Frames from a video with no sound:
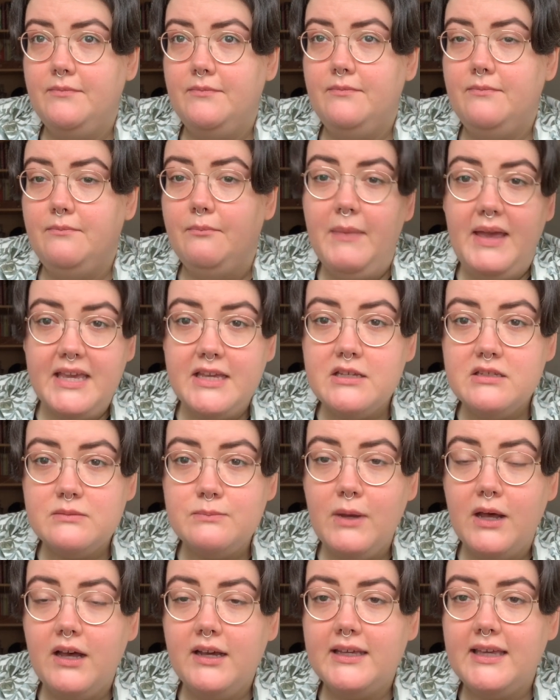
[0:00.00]
makers
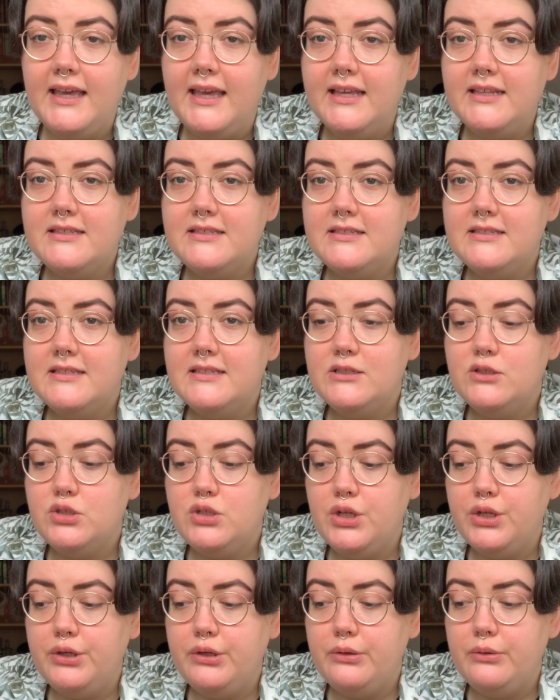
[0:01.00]
market
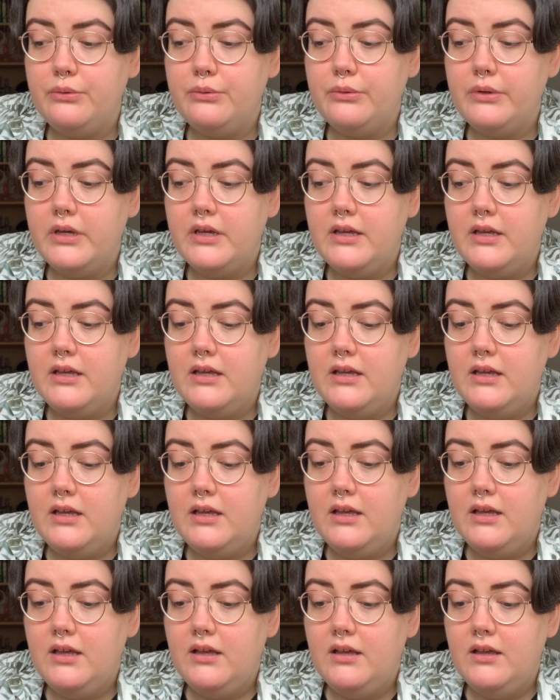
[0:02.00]
to
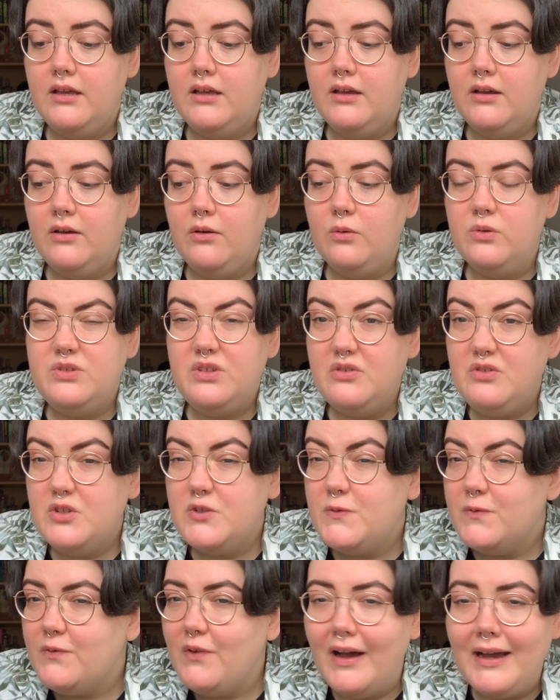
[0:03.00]
also just
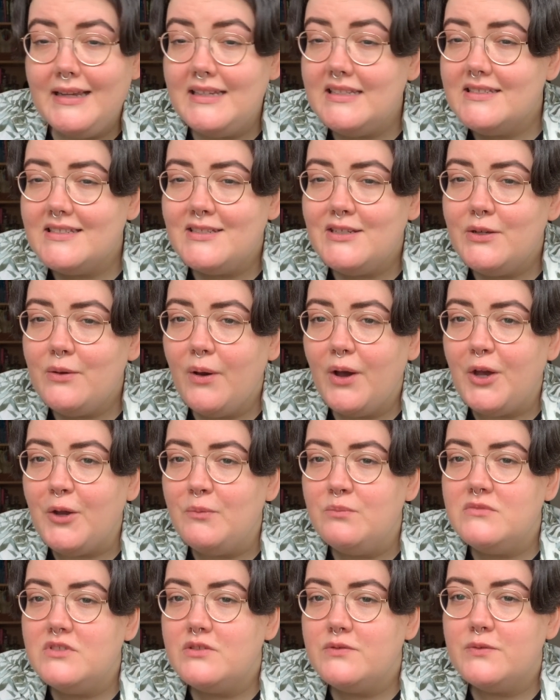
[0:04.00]
find new
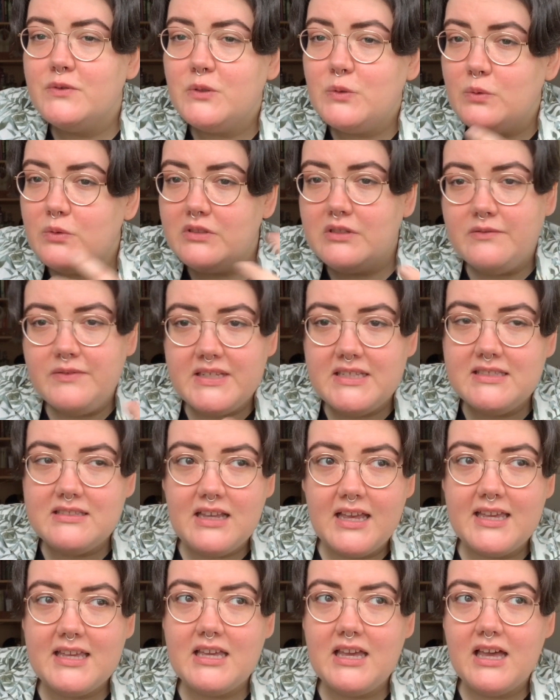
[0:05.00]
homes for all of these
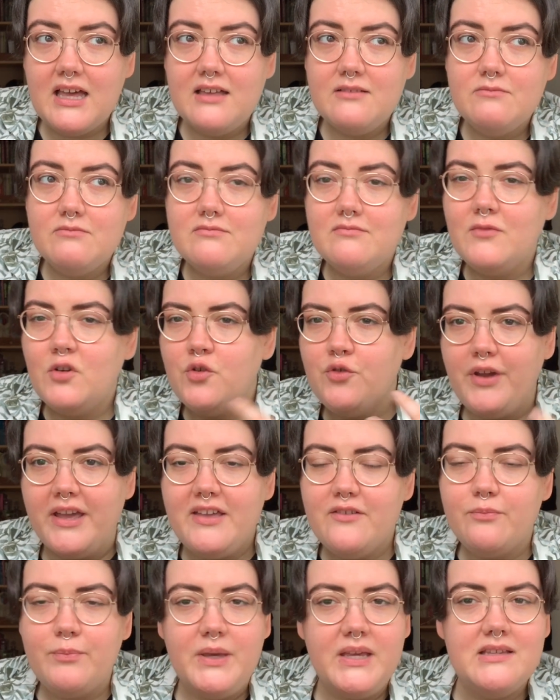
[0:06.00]

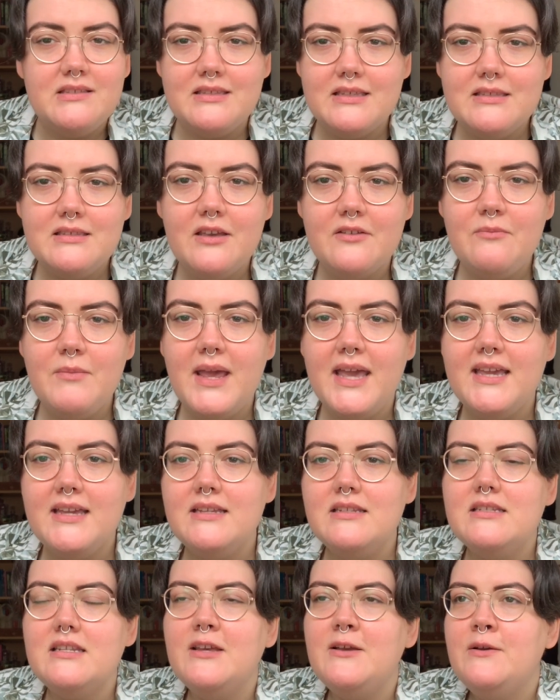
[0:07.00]
creative pieces I've
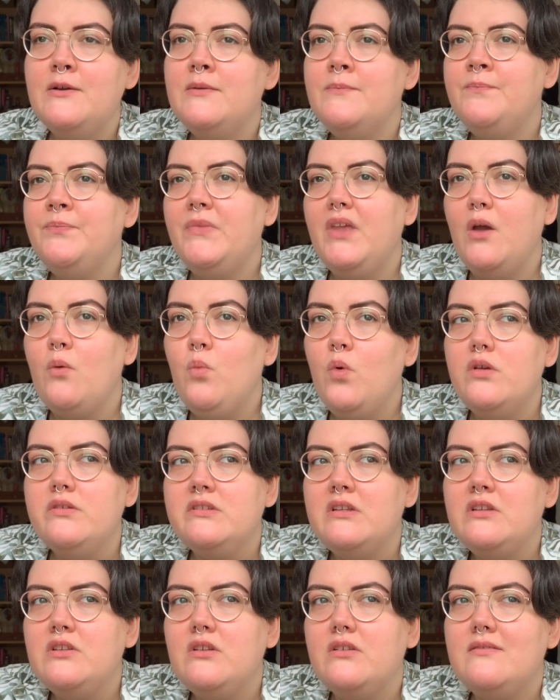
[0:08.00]
made. I
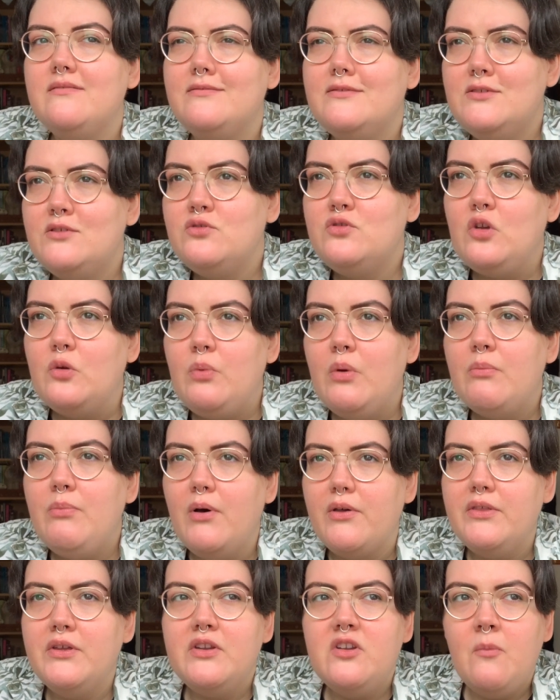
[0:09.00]
wasn't super
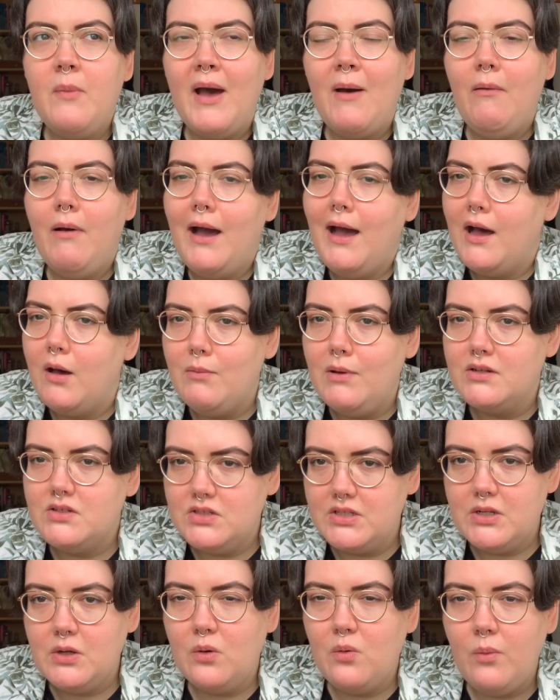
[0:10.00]
bothered about how much
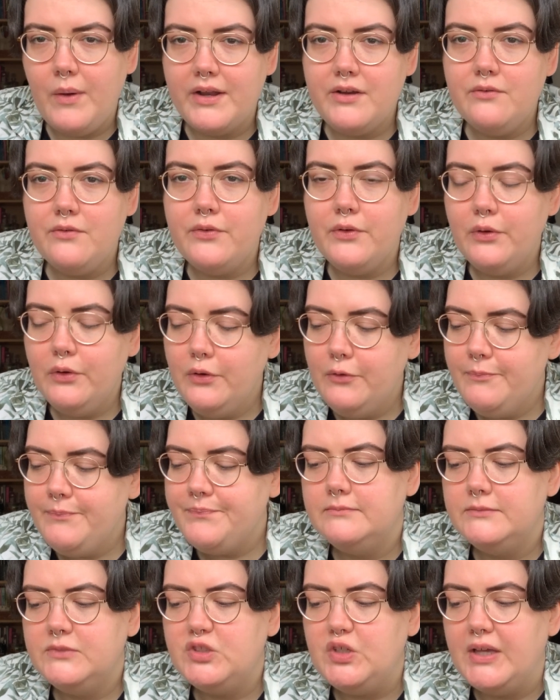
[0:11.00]
they all went for.
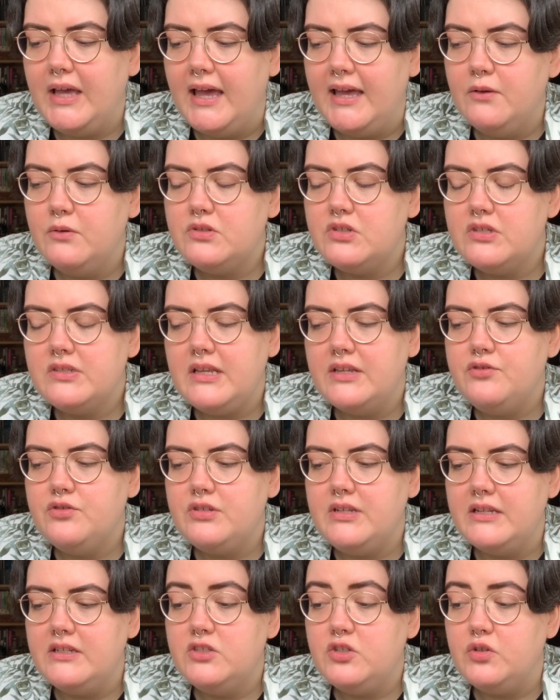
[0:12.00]
So yeah, it was just
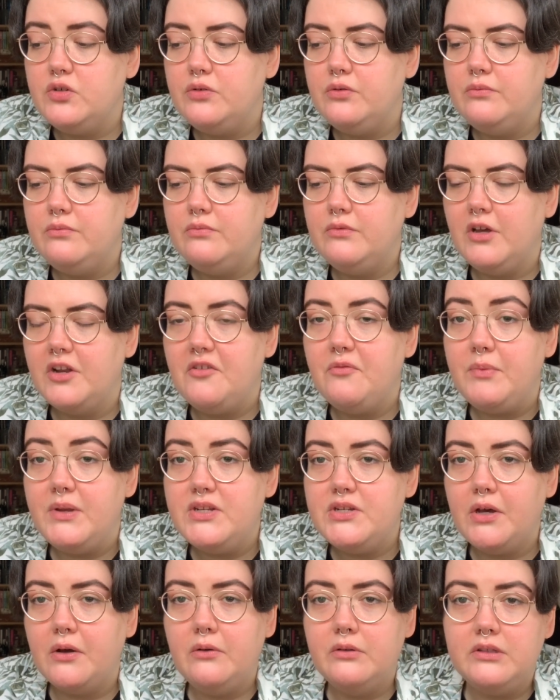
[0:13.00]
interesting to kind of be
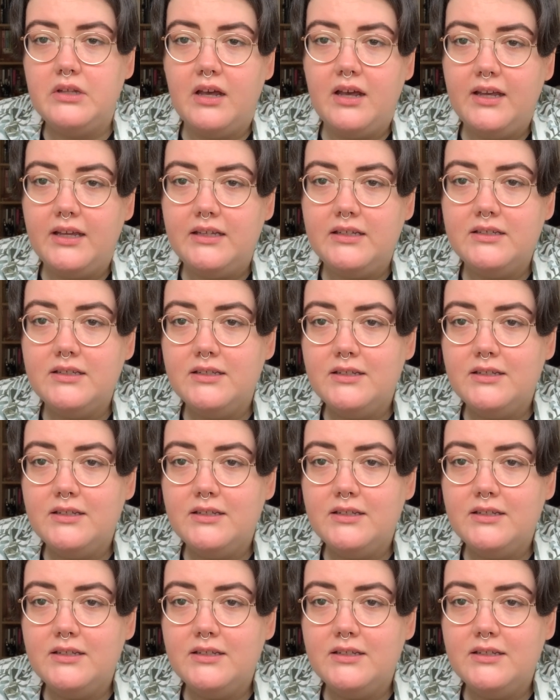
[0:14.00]
told that I